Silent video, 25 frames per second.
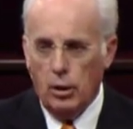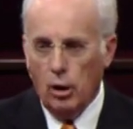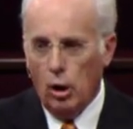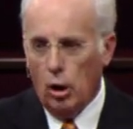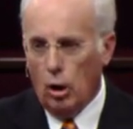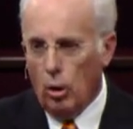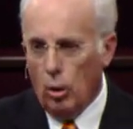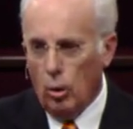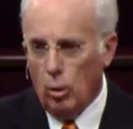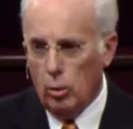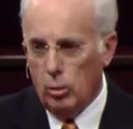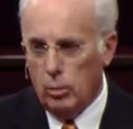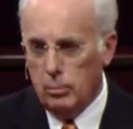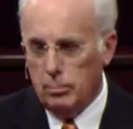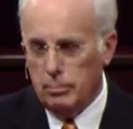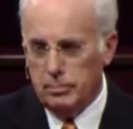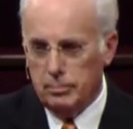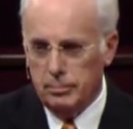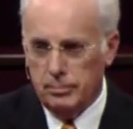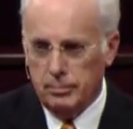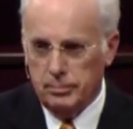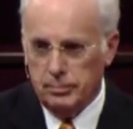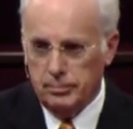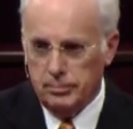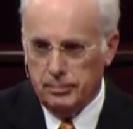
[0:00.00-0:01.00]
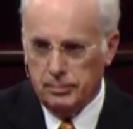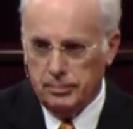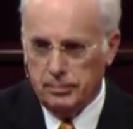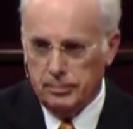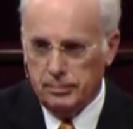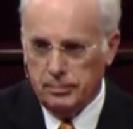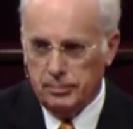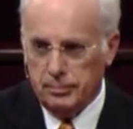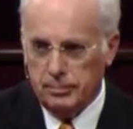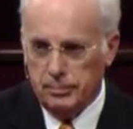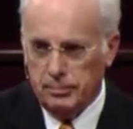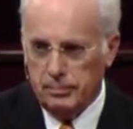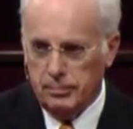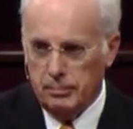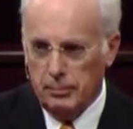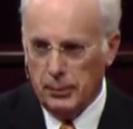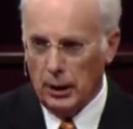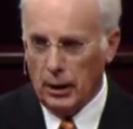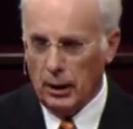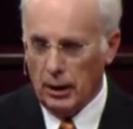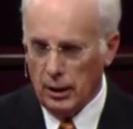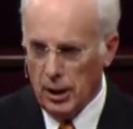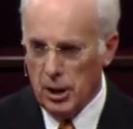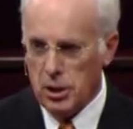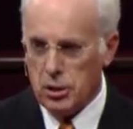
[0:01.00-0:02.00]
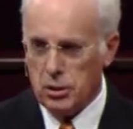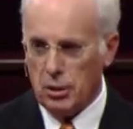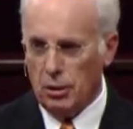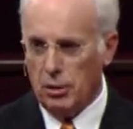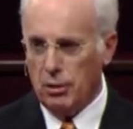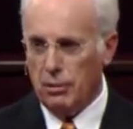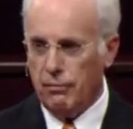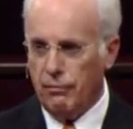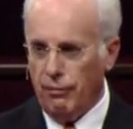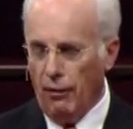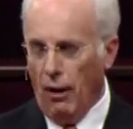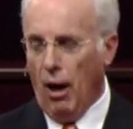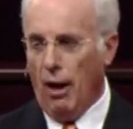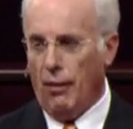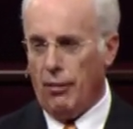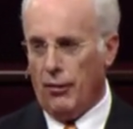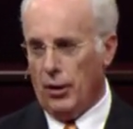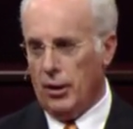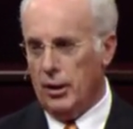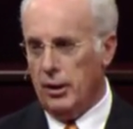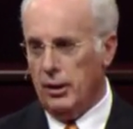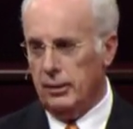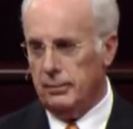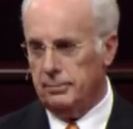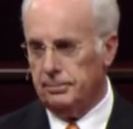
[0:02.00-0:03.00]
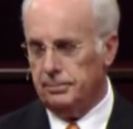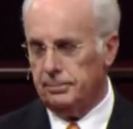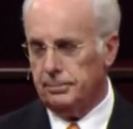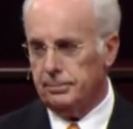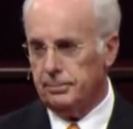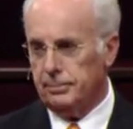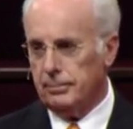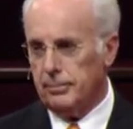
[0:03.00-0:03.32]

No Middle Eastern father